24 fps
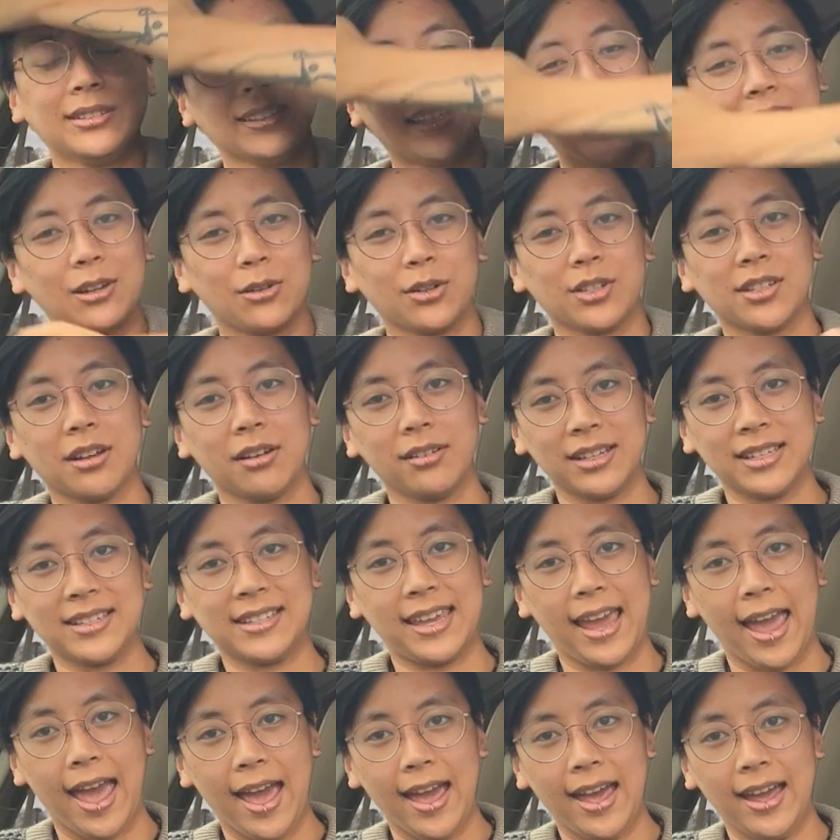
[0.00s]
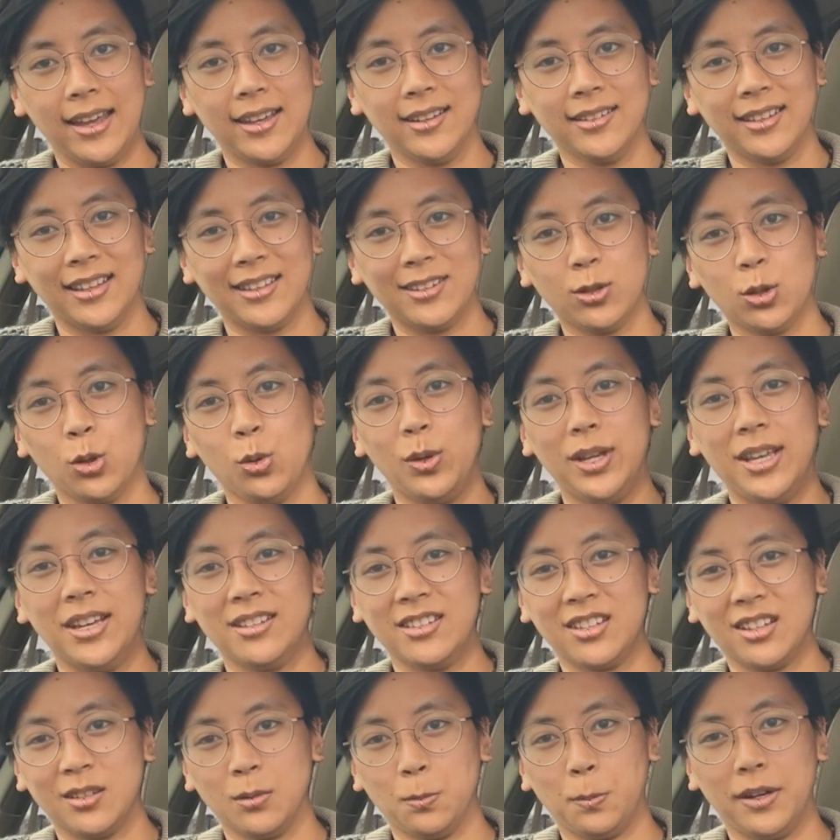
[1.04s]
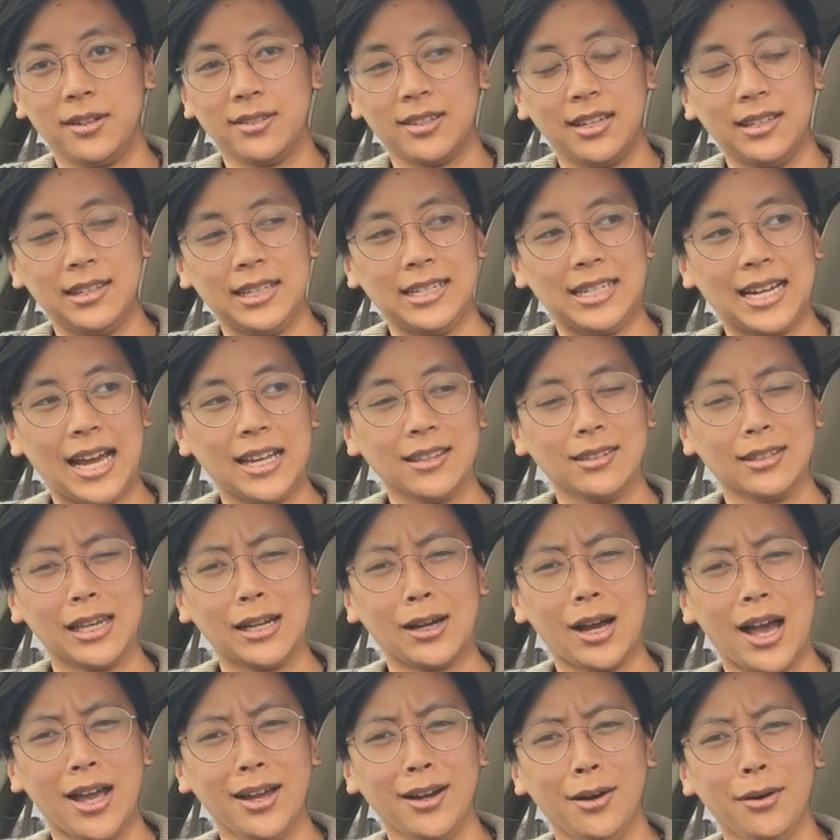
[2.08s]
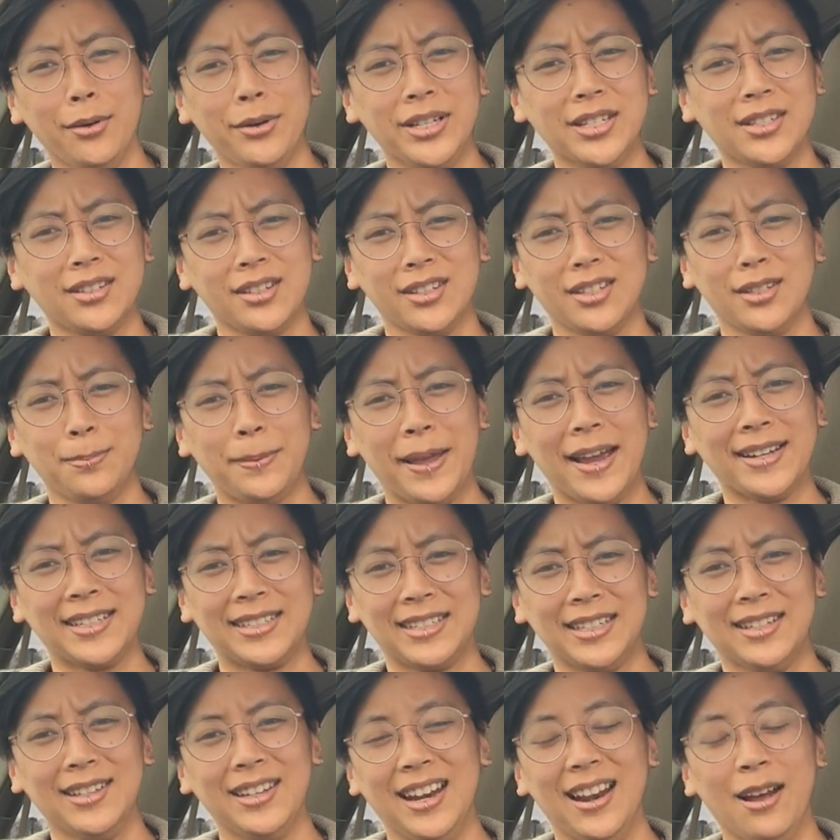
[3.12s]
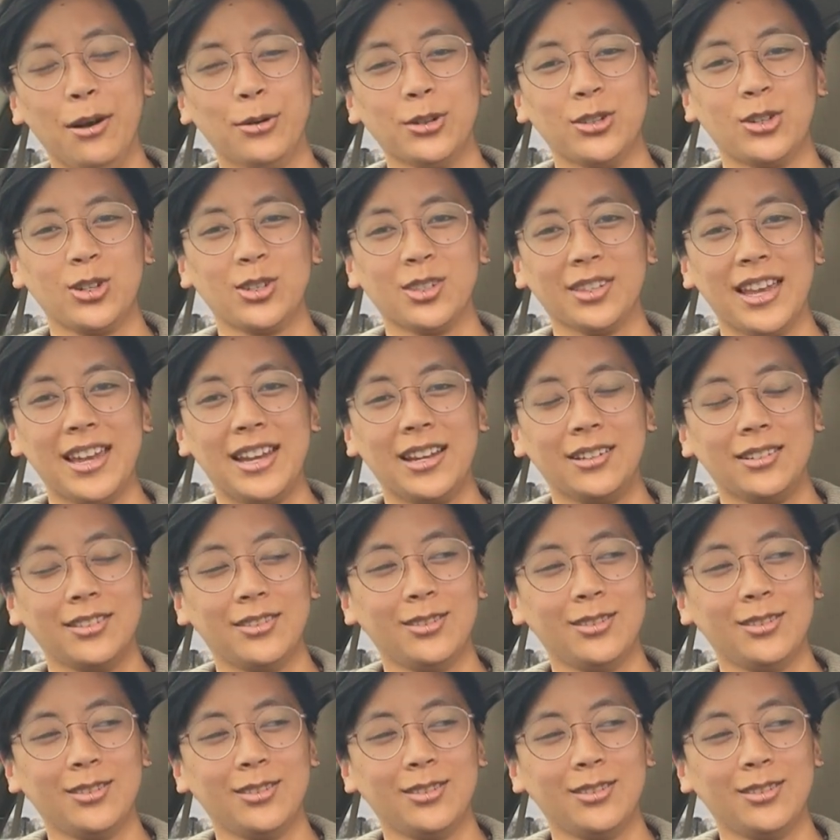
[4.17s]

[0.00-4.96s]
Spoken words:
Like, your son is gay. It's who he is as a person. The dad's like, I always suspected. And I was just like,